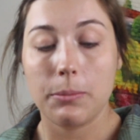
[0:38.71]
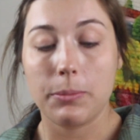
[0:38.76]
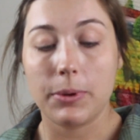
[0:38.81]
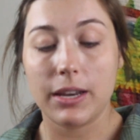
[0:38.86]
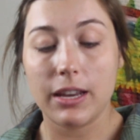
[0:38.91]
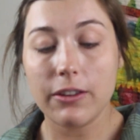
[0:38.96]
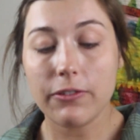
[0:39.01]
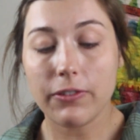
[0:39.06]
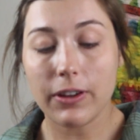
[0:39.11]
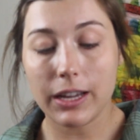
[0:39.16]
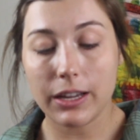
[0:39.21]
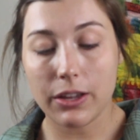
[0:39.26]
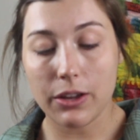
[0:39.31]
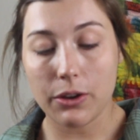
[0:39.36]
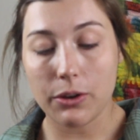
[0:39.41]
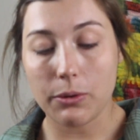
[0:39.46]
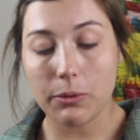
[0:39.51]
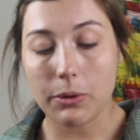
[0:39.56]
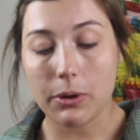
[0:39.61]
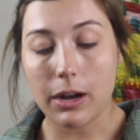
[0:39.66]
But if I
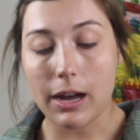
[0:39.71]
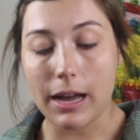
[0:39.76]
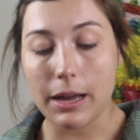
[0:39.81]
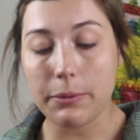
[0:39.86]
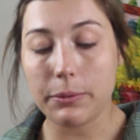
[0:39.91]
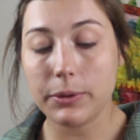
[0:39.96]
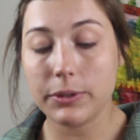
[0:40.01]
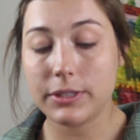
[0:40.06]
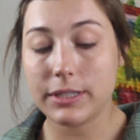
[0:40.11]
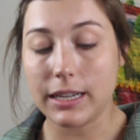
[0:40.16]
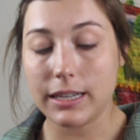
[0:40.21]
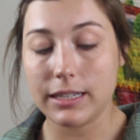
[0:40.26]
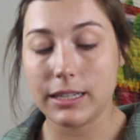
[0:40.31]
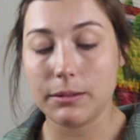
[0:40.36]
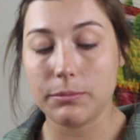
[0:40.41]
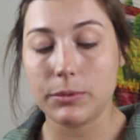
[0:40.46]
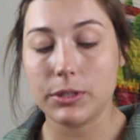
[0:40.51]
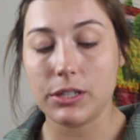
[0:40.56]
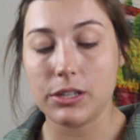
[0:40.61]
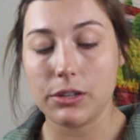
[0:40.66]
go, I will send
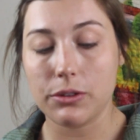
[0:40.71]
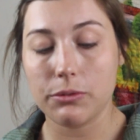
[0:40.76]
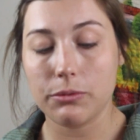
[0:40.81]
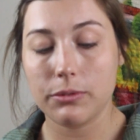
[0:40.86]
him to you.